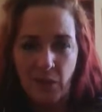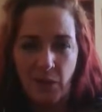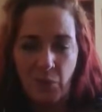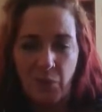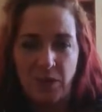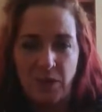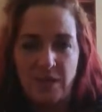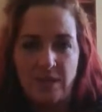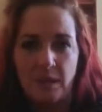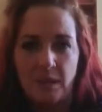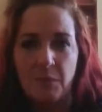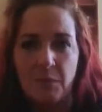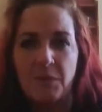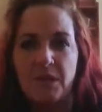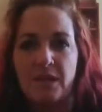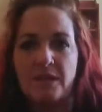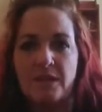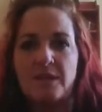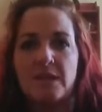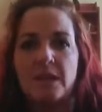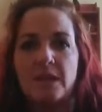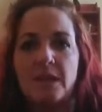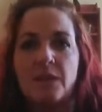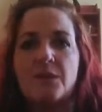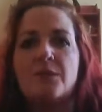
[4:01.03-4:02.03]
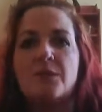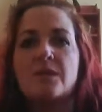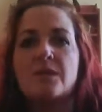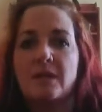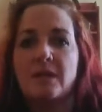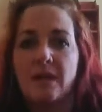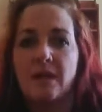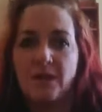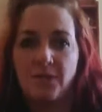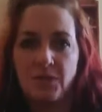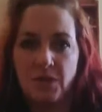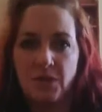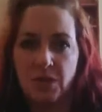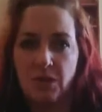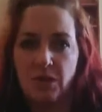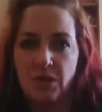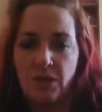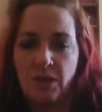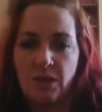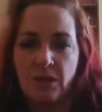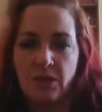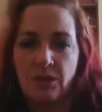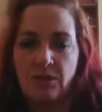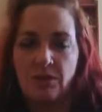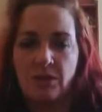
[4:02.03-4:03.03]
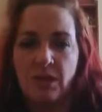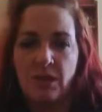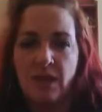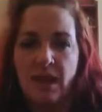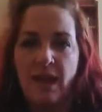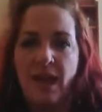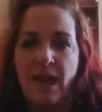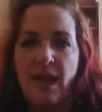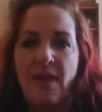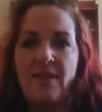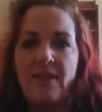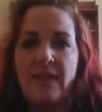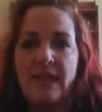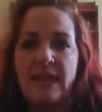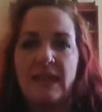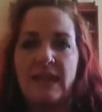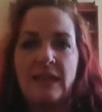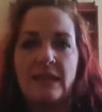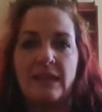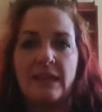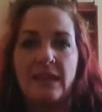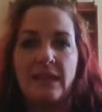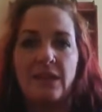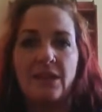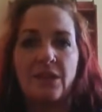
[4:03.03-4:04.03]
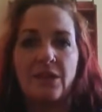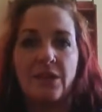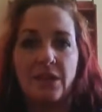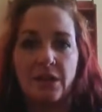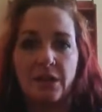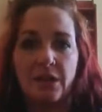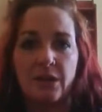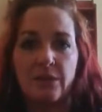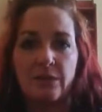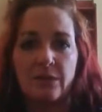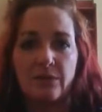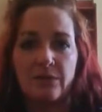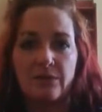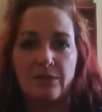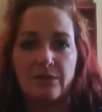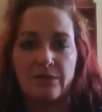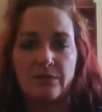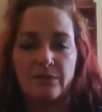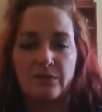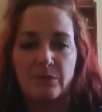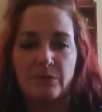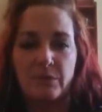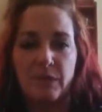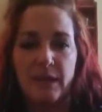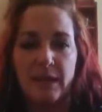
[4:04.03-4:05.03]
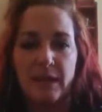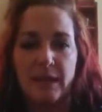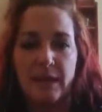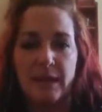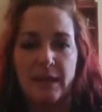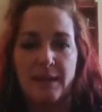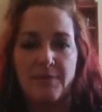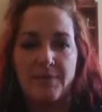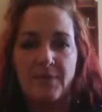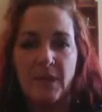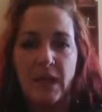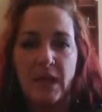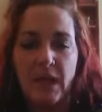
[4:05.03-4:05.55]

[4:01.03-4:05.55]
when someone is close enough to you and they can hear you, right?